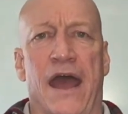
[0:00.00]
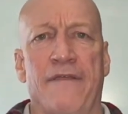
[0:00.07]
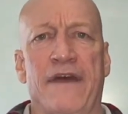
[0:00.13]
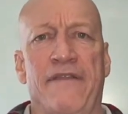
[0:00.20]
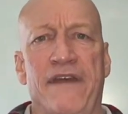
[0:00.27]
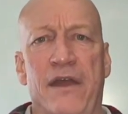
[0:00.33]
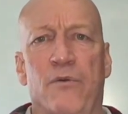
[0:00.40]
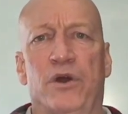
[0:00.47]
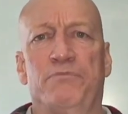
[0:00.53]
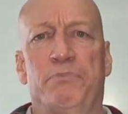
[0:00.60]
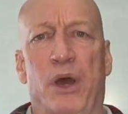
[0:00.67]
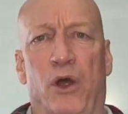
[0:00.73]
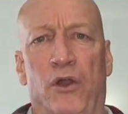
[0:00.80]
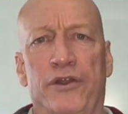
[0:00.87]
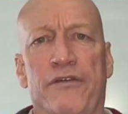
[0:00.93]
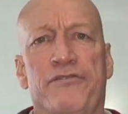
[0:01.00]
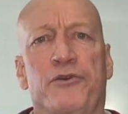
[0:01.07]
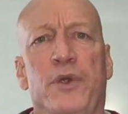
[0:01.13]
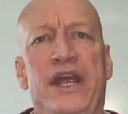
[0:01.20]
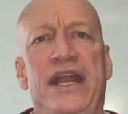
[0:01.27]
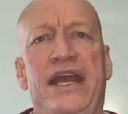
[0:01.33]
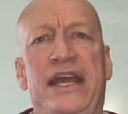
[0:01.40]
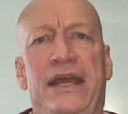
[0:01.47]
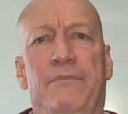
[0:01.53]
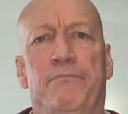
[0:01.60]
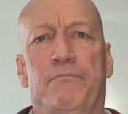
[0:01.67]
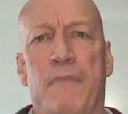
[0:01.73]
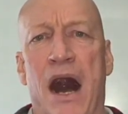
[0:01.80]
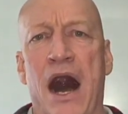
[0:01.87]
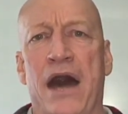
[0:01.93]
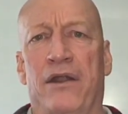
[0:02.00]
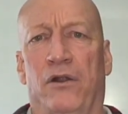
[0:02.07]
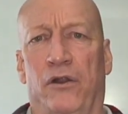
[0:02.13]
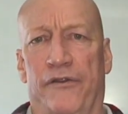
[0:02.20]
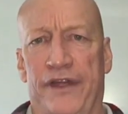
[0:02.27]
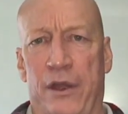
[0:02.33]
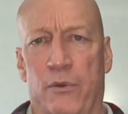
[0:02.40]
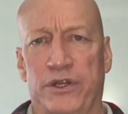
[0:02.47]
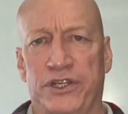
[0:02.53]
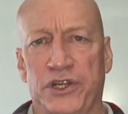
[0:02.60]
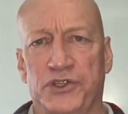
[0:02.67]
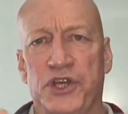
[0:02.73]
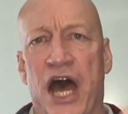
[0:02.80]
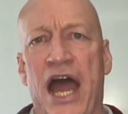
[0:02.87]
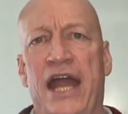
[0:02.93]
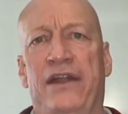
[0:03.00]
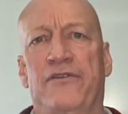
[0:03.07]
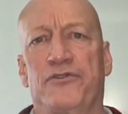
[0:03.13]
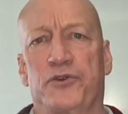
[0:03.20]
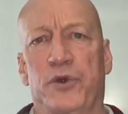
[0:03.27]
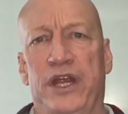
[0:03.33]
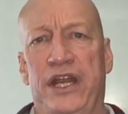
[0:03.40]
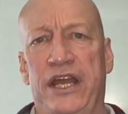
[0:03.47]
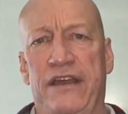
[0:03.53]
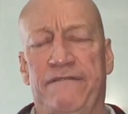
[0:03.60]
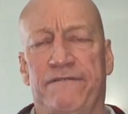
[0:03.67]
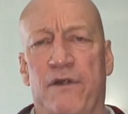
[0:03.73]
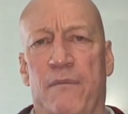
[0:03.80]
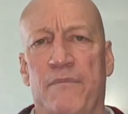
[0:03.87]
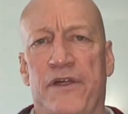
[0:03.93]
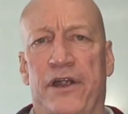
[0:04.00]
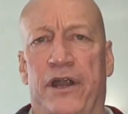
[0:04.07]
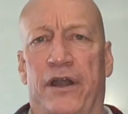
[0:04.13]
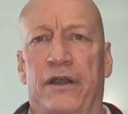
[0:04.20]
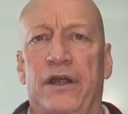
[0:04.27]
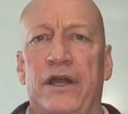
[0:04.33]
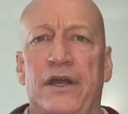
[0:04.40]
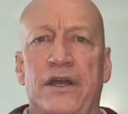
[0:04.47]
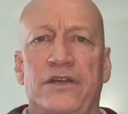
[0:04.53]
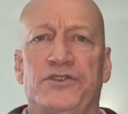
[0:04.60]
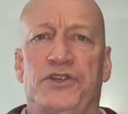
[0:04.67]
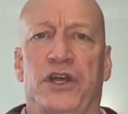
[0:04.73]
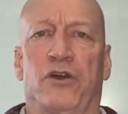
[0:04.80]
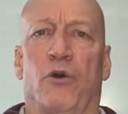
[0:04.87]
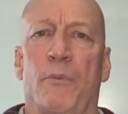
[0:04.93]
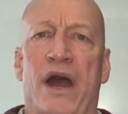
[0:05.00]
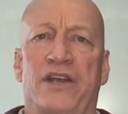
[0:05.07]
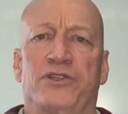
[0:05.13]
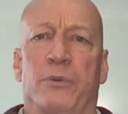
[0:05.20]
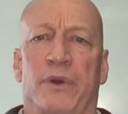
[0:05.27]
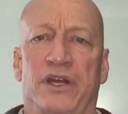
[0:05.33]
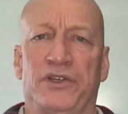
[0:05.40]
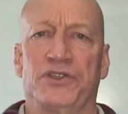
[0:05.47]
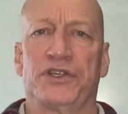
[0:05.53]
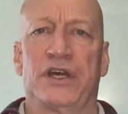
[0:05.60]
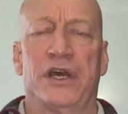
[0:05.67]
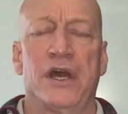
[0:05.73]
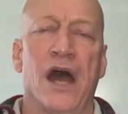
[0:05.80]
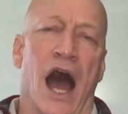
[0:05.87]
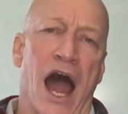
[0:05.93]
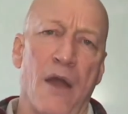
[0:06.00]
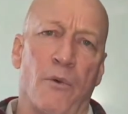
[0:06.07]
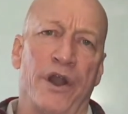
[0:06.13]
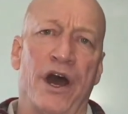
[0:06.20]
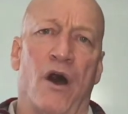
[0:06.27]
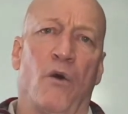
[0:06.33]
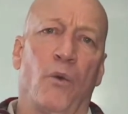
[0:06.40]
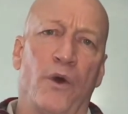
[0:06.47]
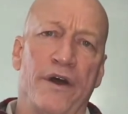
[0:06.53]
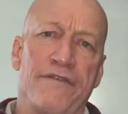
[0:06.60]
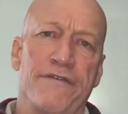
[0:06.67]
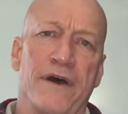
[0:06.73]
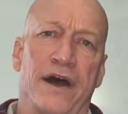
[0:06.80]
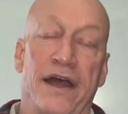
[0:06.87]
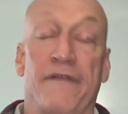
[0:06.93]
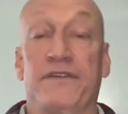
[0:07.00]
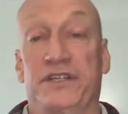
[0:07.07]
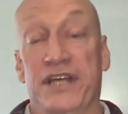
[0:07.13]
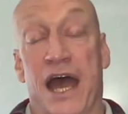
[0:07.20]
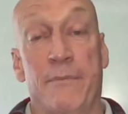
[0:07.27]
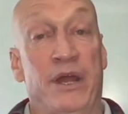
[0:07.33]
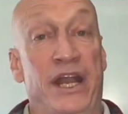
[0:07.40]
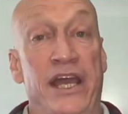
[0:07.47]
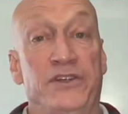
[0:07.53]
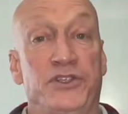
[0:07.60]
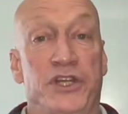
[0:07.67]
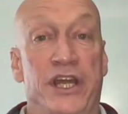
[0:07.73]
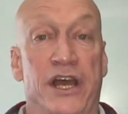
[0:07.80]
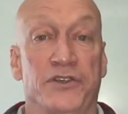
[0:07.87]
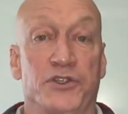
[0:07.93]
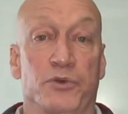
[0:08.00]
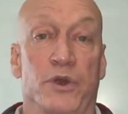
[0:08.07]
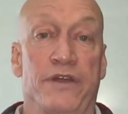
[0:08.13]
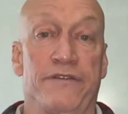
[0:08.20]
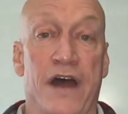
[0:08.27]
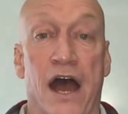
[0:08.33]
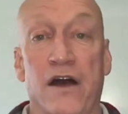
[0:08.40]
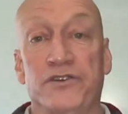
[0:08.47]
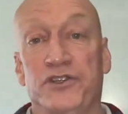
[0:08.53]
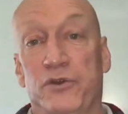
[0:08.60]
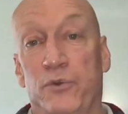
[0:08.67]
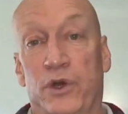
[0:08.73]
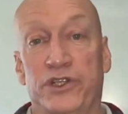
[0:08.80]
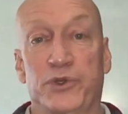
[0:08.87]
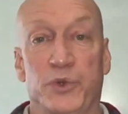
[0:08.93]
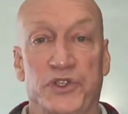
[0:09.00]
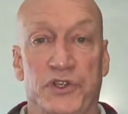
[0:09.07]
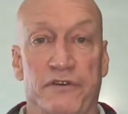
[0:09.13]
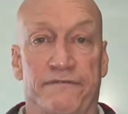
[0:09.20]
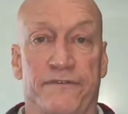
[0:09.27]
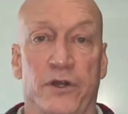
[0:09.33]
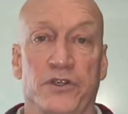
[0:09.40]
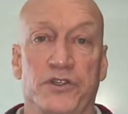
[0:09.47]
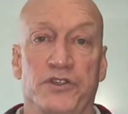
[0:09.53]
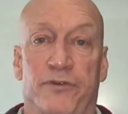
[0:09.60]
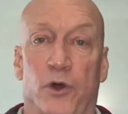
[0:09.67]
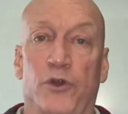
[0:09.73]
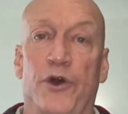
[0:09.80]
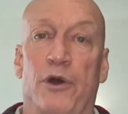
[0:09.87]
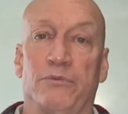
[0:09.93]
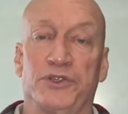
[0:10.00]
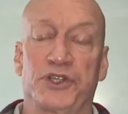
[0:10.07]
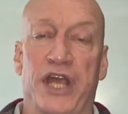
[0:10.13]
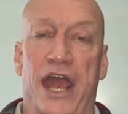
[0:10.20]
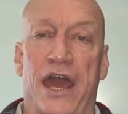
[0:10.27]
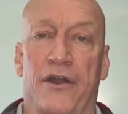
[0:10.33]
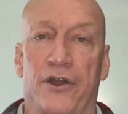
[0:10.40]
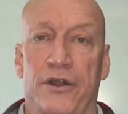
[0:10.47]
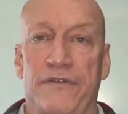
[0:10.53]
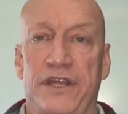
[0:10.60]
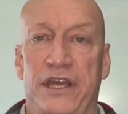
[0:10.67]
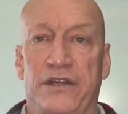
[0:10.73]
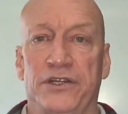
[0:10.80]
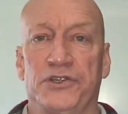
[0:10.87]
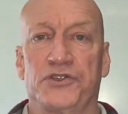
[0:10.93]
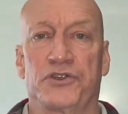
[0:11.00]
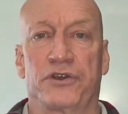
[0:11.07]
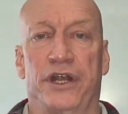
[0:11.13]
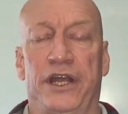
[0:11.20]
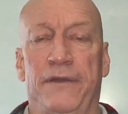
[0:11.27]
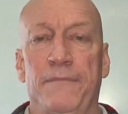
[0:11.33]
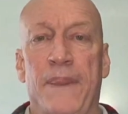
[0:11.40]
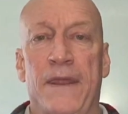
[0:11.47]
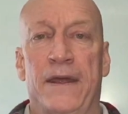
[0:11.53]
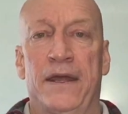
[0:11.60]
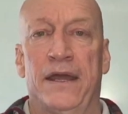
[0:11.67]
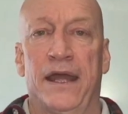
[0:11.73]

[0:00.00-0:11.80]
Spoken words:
And then they would build a 3D model, and they would design in 3D from their single measurements. I went out with, at the time, an HDS 3000, which was the first full dome scanner in the industry.